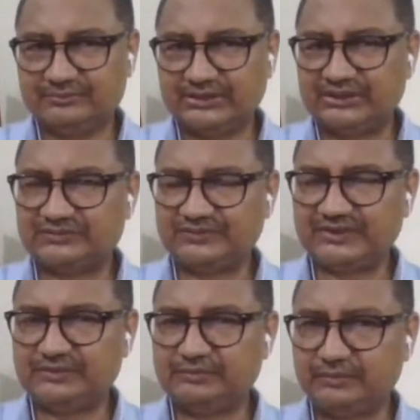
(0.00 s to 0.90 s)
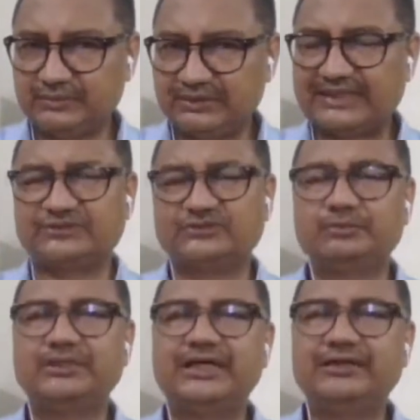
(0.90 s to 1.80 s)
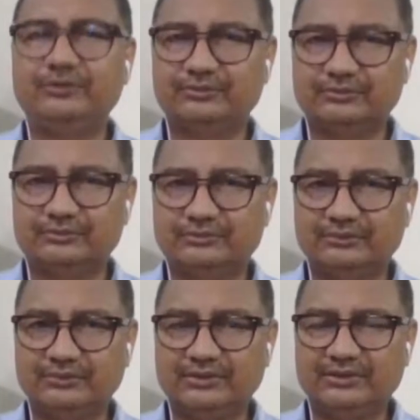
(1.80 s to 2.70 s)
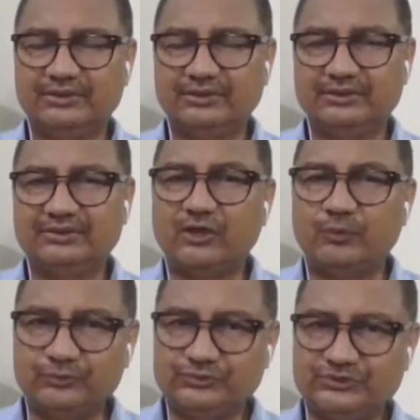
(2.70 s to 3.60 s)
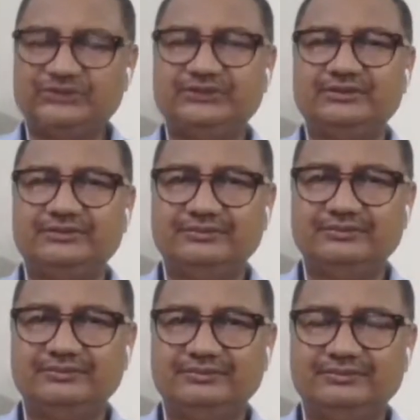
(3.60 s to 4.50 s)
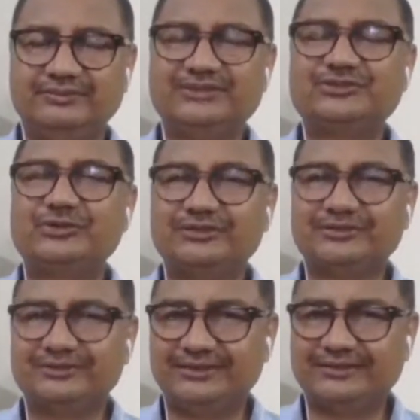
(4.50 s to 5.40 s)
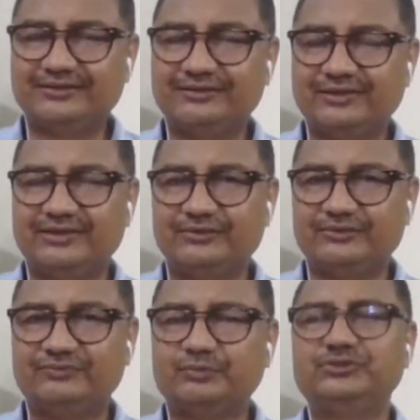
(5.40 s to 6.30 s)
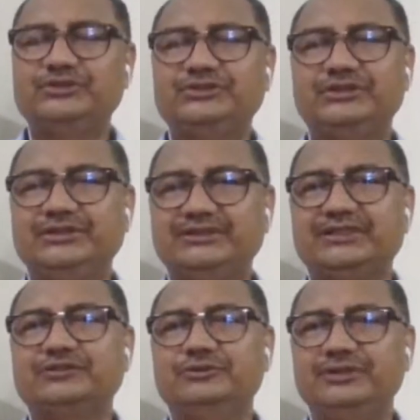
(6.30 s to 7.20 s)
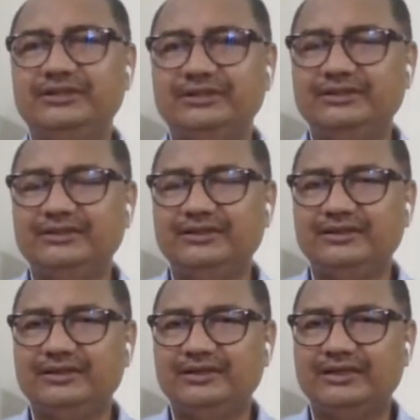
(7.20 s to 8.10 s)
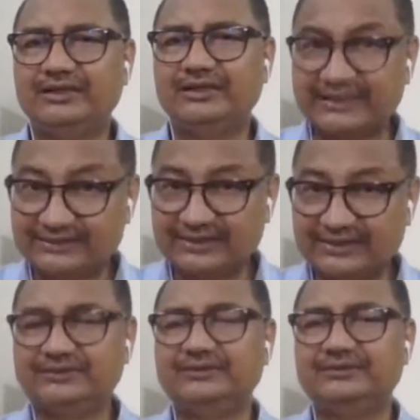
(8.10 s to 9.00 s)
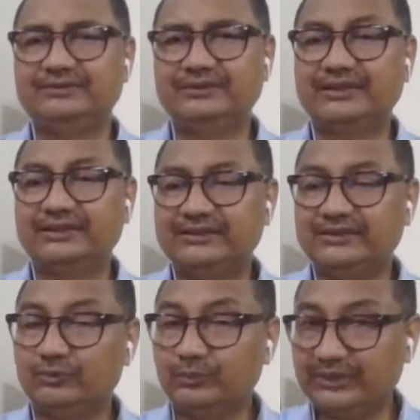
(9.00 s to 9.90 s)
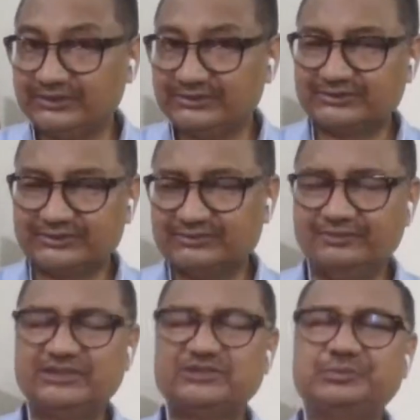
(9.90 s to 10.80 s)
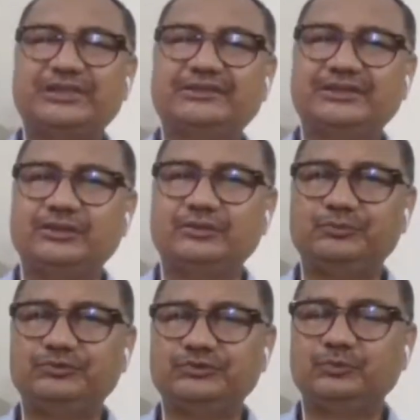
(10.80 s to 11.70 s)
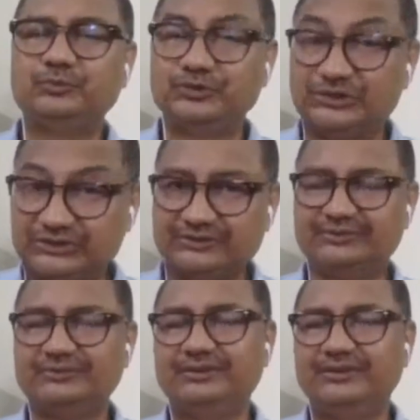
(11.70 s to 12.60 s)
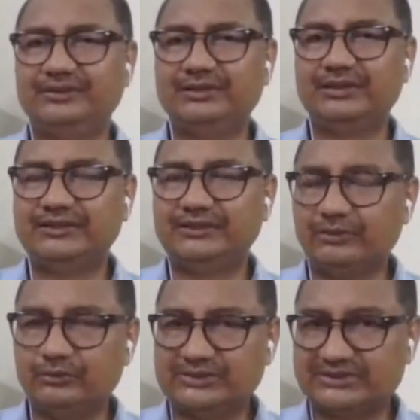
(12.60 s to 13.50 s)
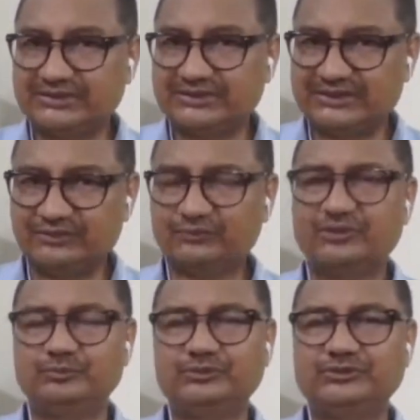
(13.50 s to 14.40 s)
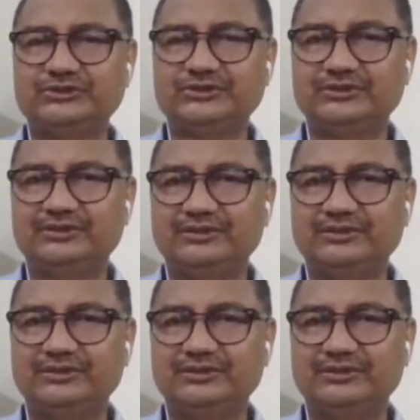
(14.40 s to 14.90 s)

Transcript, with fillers: there is very less of dialogue. The opposition is not taken care of. Opposition is actually unlike Gandhi, Gandhi always respected the op- opposition. Gandhi always listened to the opposition.